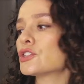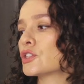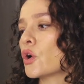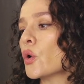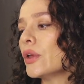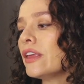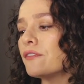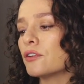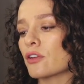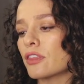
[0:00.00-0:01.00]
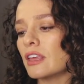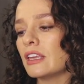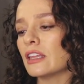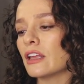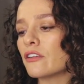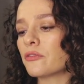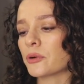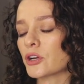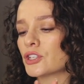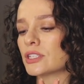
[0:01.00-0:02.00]
So if you're thinking of
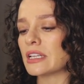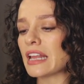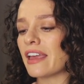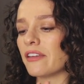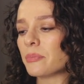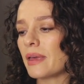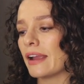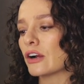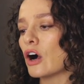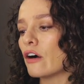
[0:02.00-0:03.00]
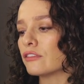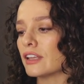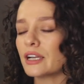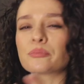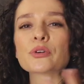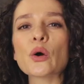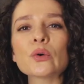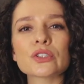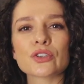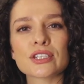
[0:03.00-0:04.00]
purchasing a pair of like
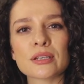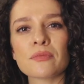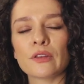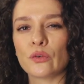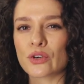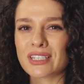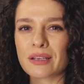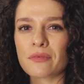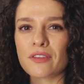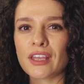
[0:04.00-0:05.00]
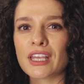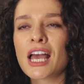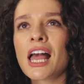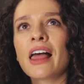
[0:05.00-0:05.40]
brogues or something